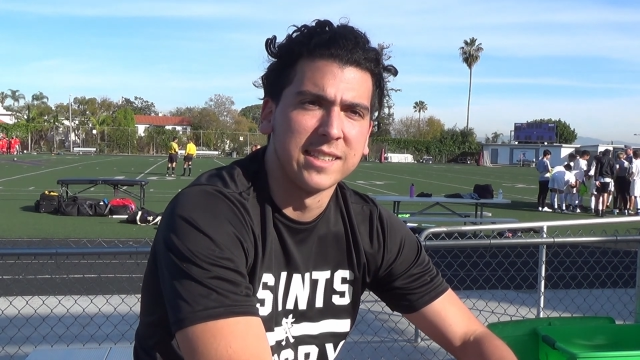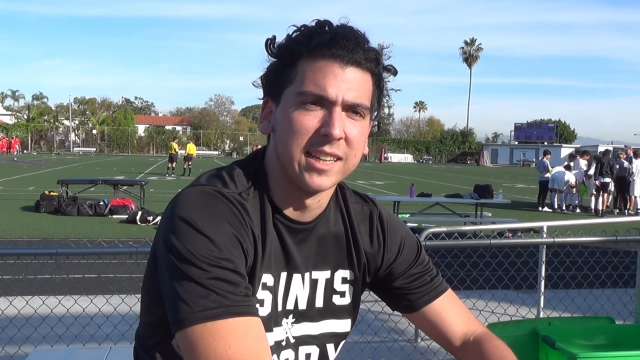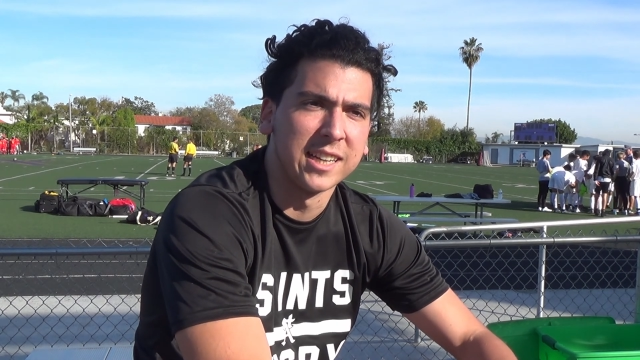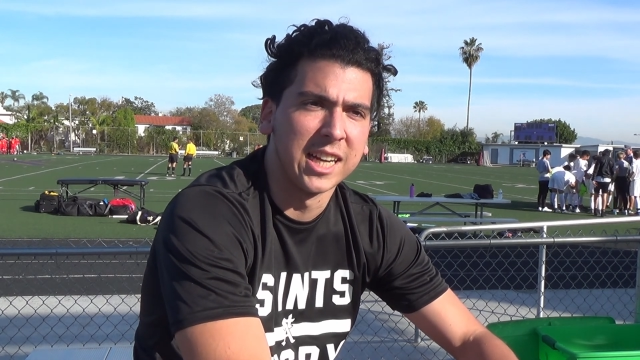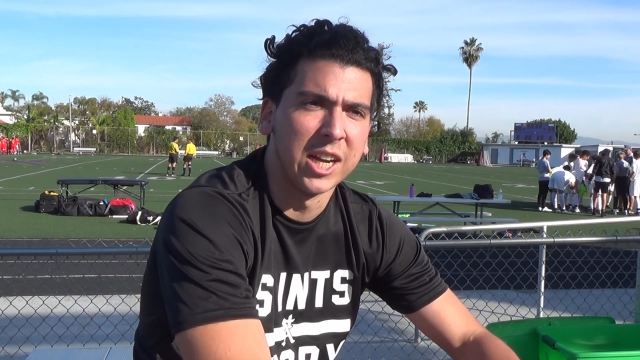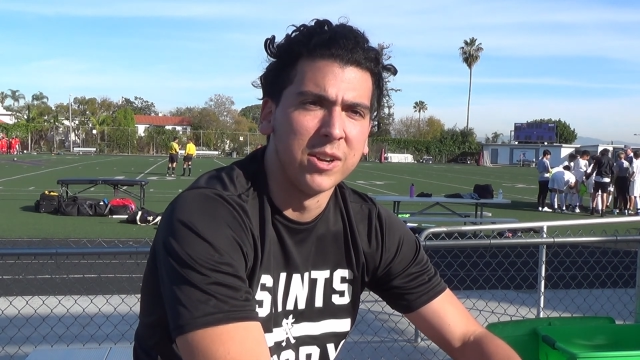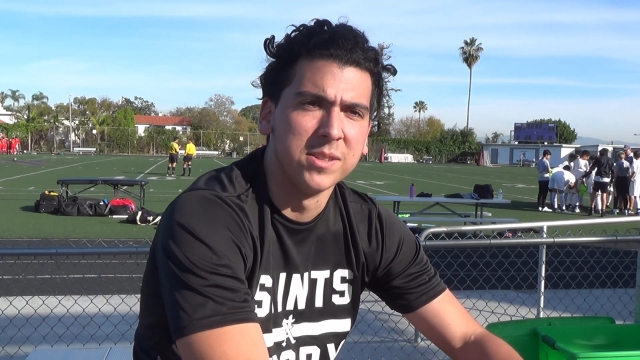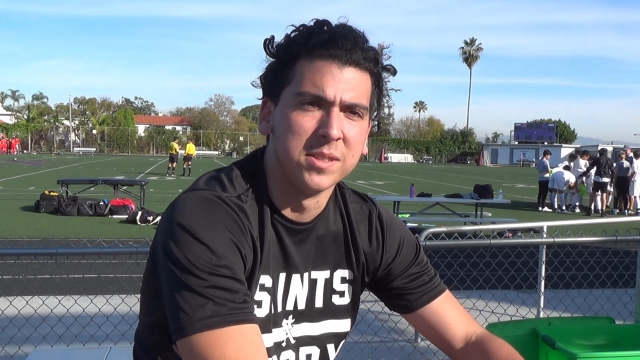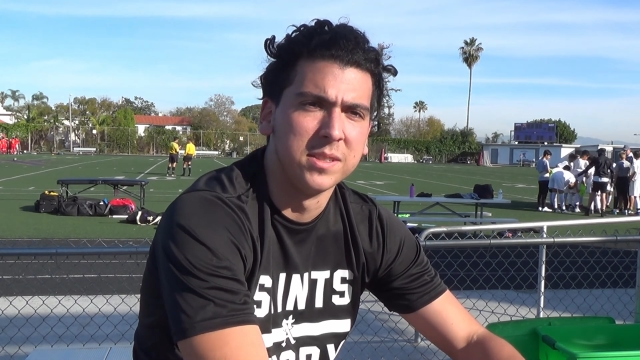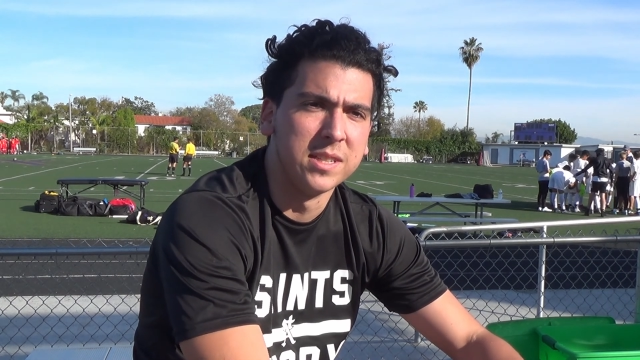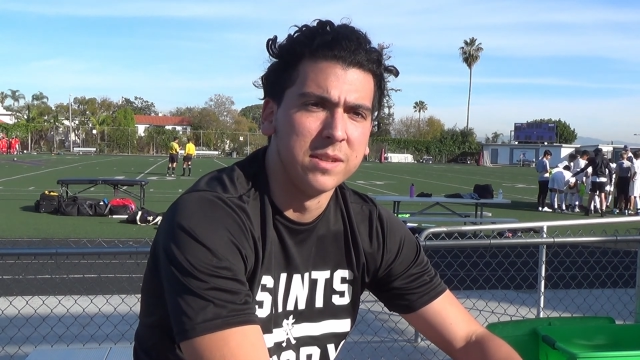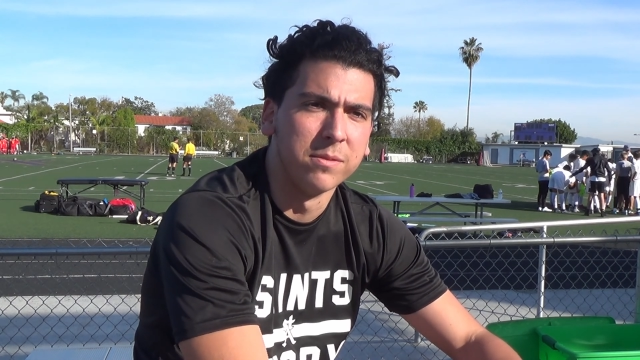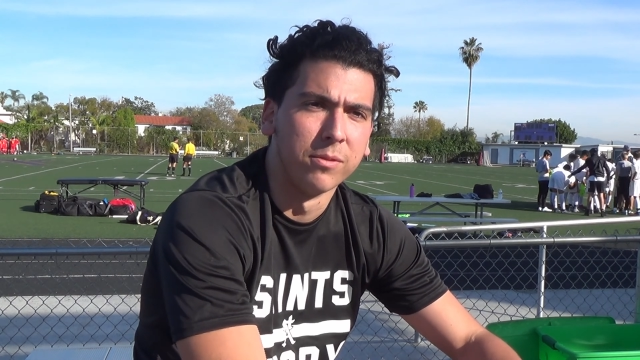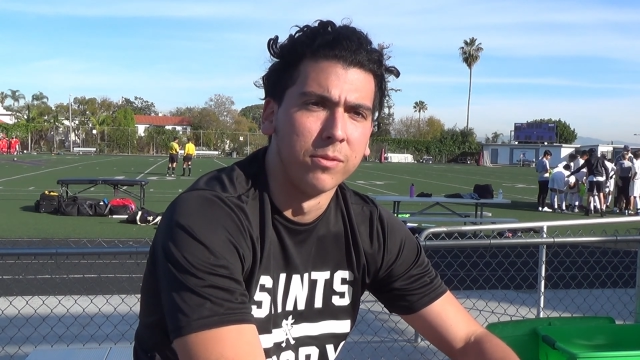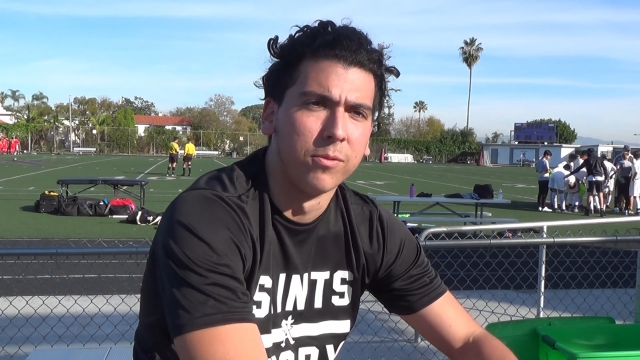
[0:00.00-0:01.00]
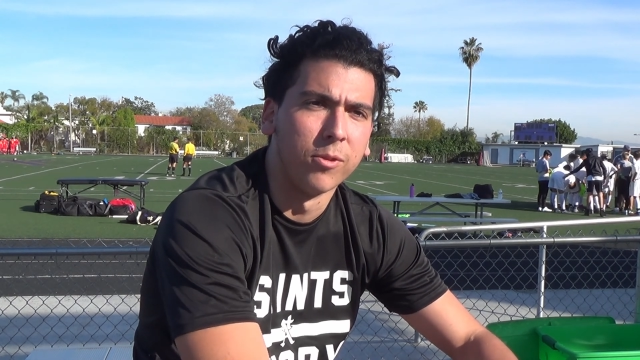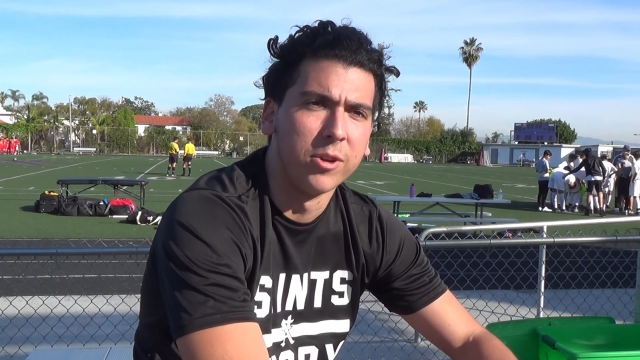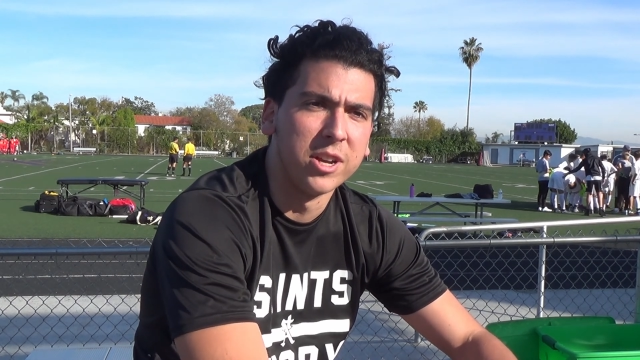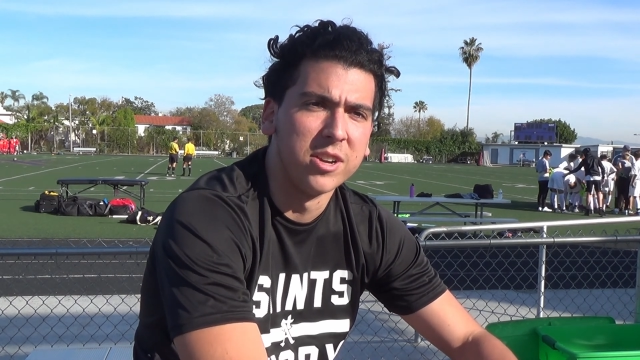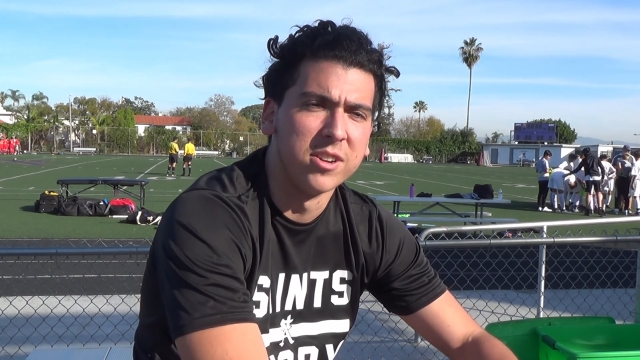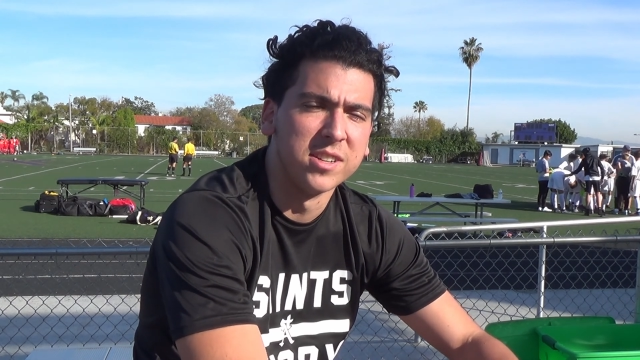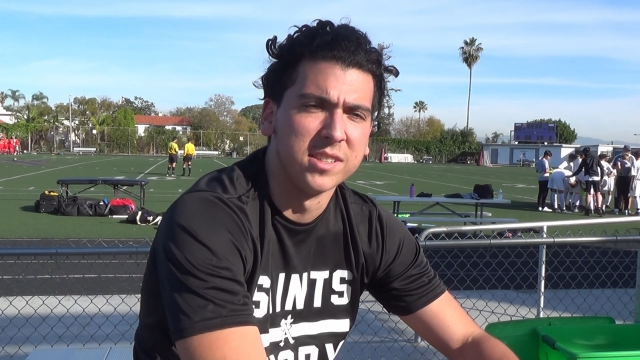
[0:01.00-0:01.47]
that carries the team for 4
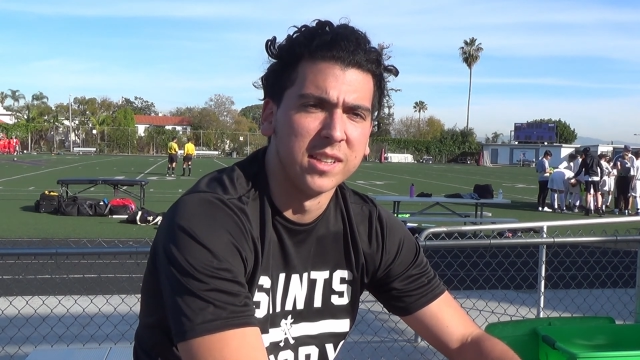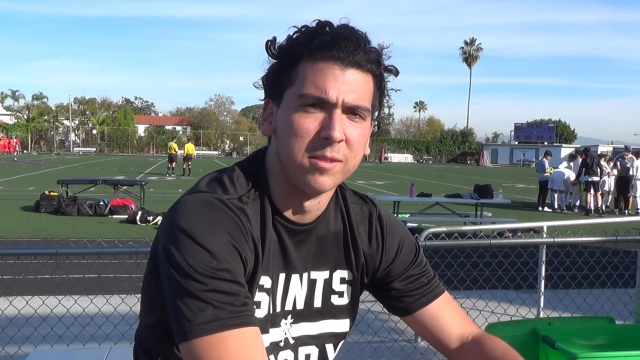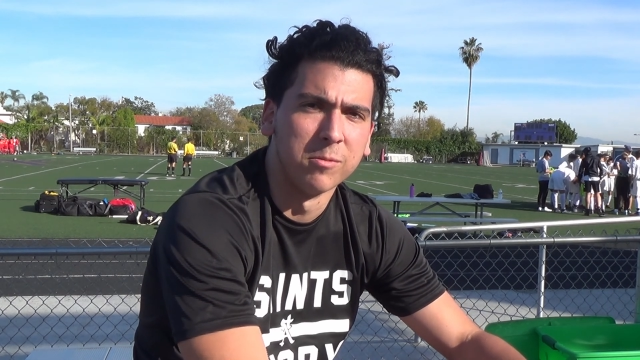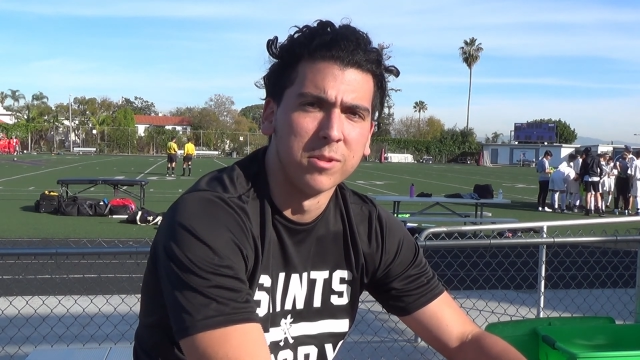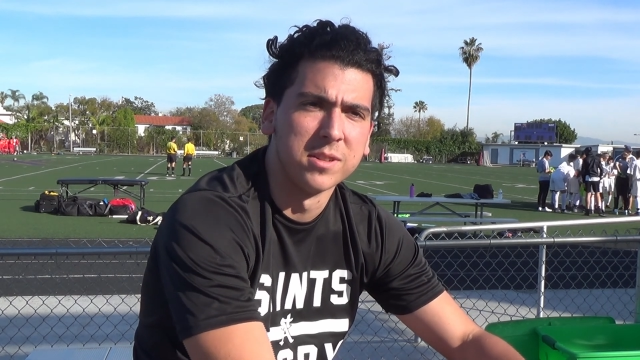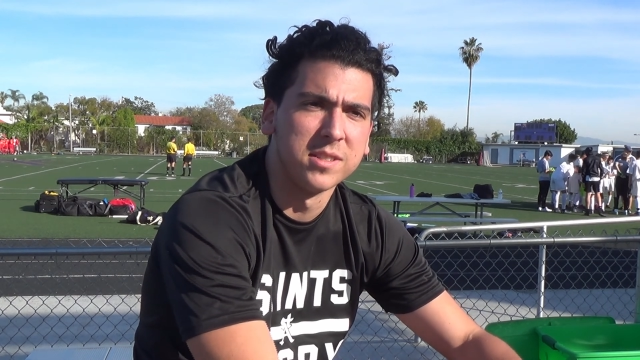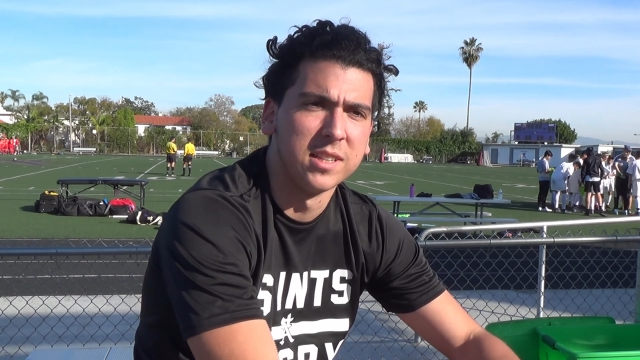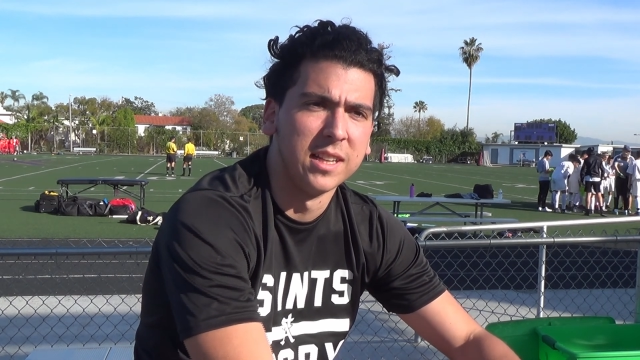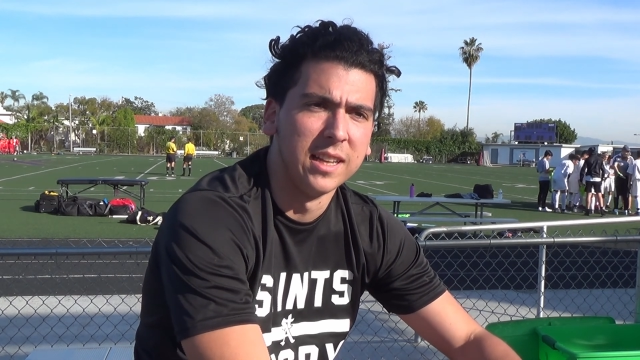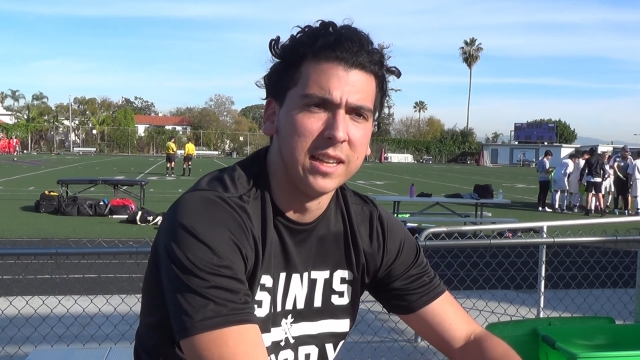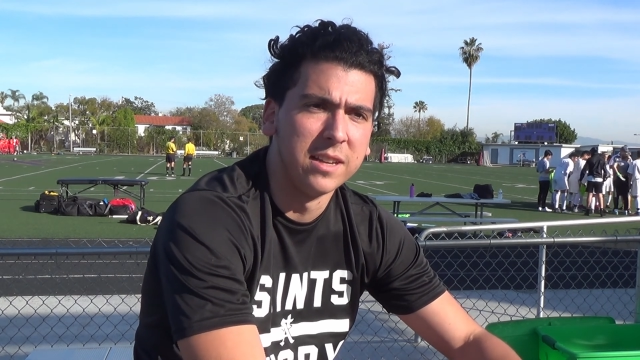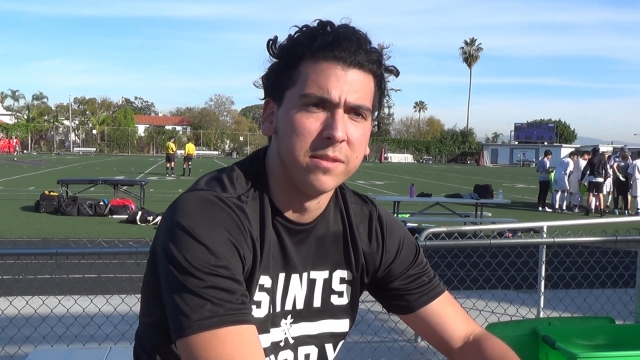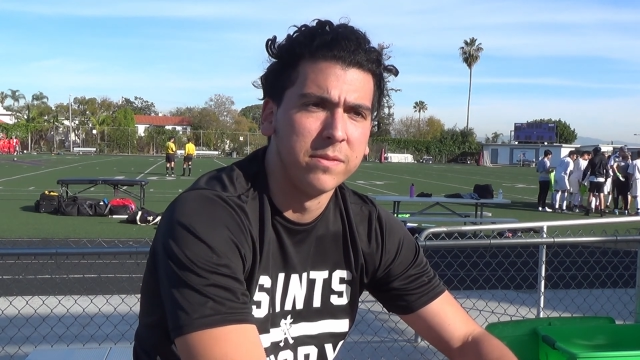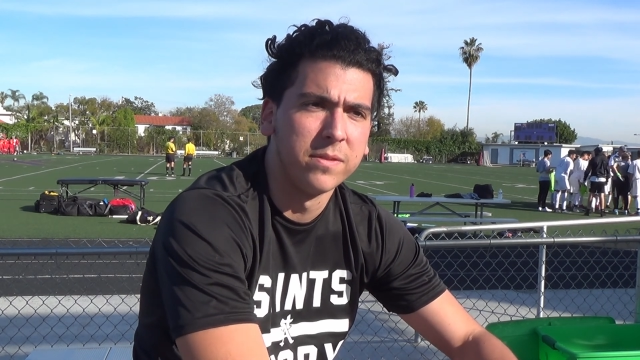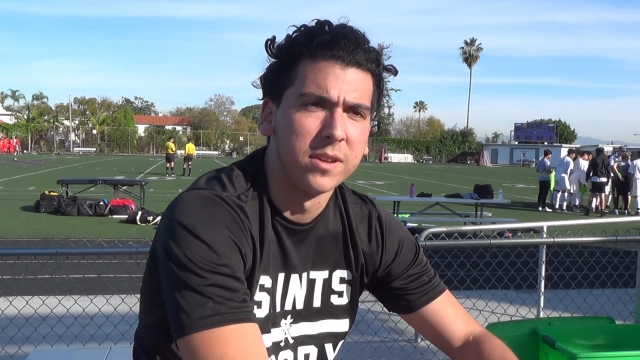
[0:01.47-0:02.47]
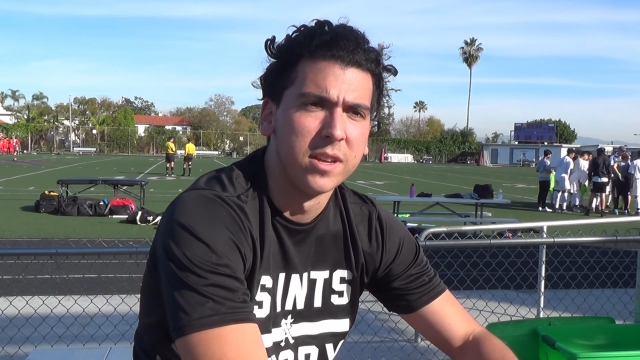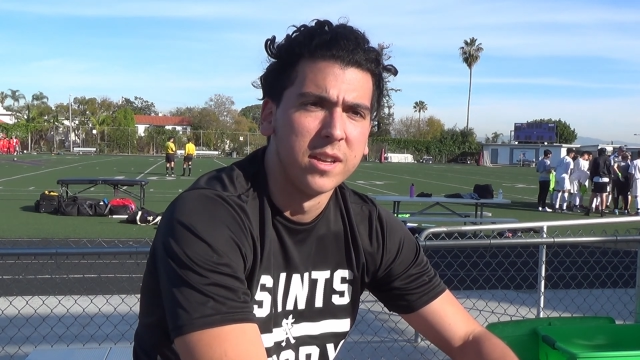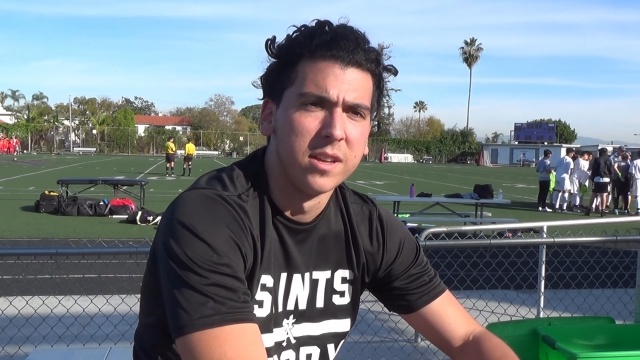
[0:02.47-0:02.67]
years, and then once they leave,